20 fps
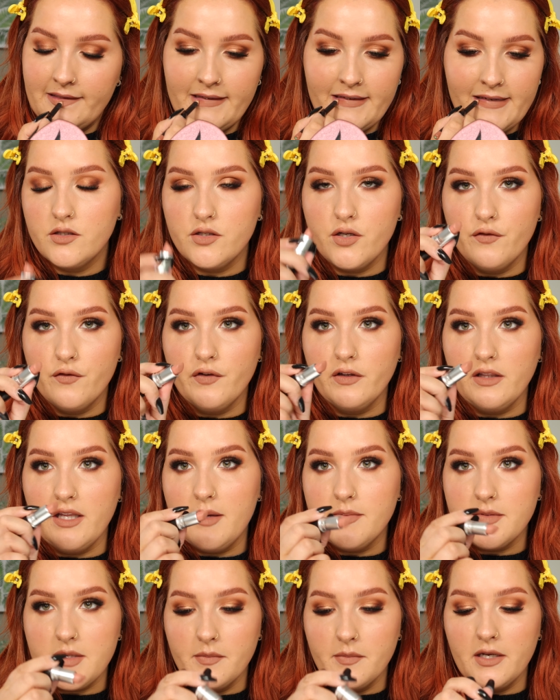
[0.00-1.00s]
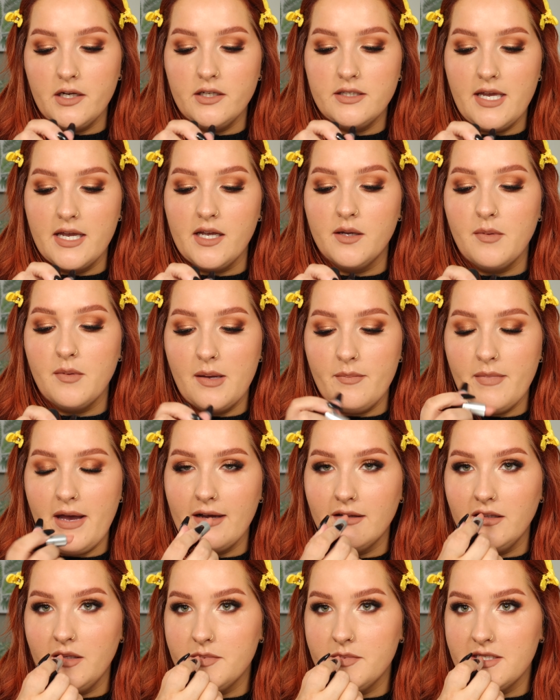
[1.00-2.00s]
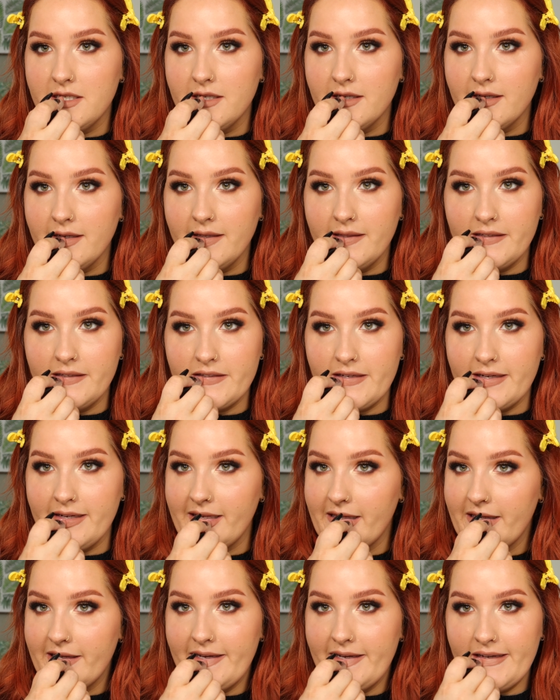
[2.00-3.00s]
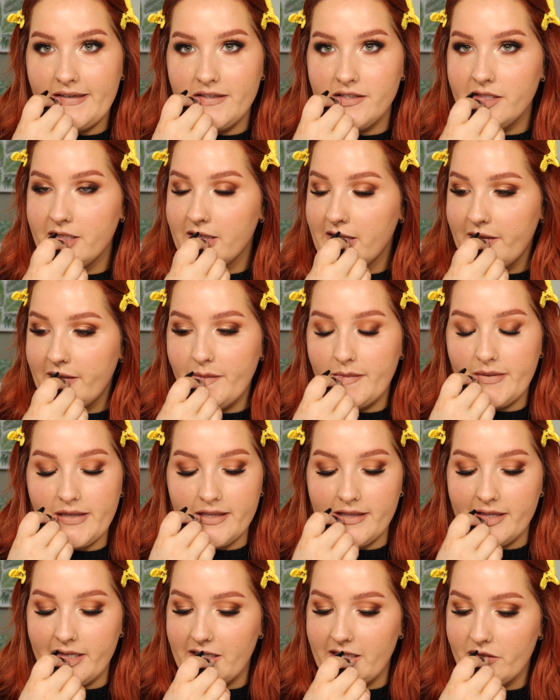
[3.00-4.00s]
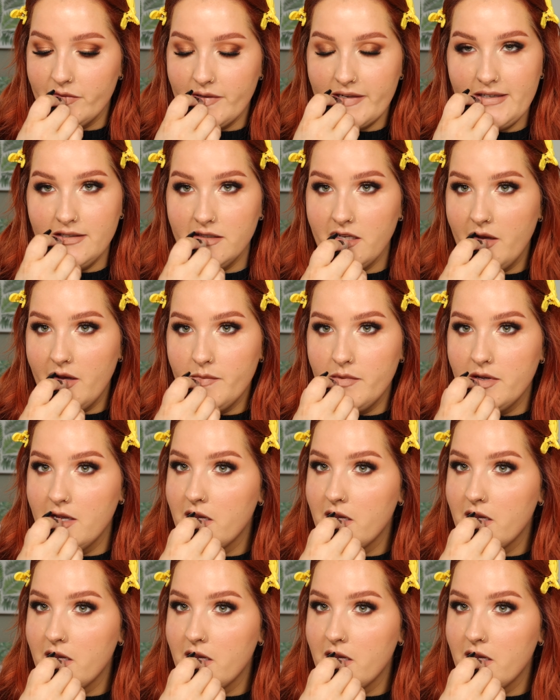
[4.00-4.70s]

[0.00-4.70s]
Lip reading: So for lips, I'm going to take my MAC lipstick in the shade Yash and apply that just right on top.